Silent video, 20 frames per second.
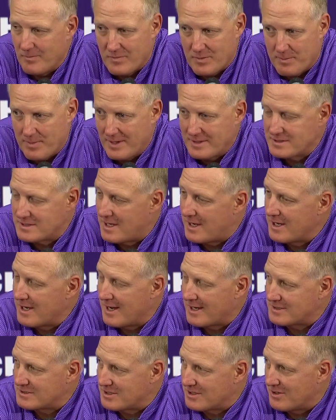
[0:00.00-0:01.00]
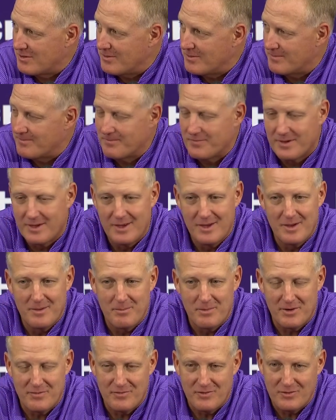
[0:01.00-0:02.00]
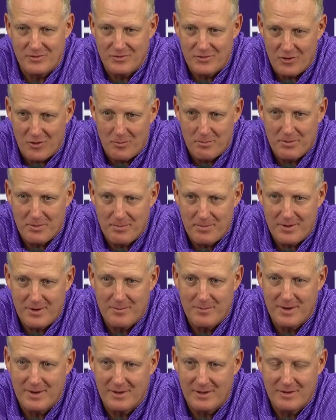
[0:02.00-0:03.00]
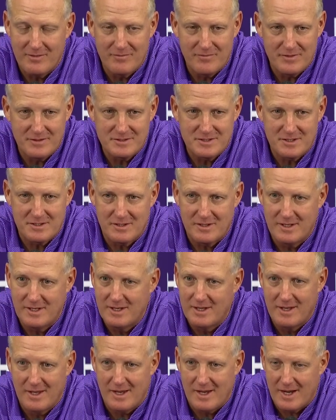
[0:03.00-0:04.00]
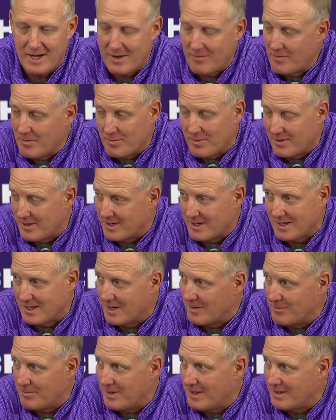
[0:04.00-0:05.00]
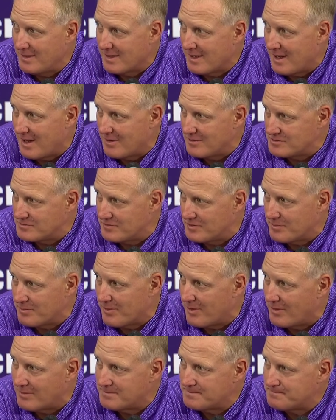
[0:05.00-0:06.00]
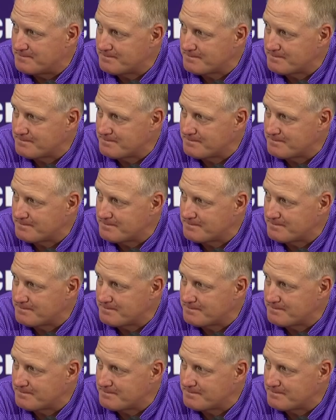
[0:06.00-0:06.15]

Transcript: Depends how you execute. But if you don't prepare mentally and physically, everybody can get beat in college football.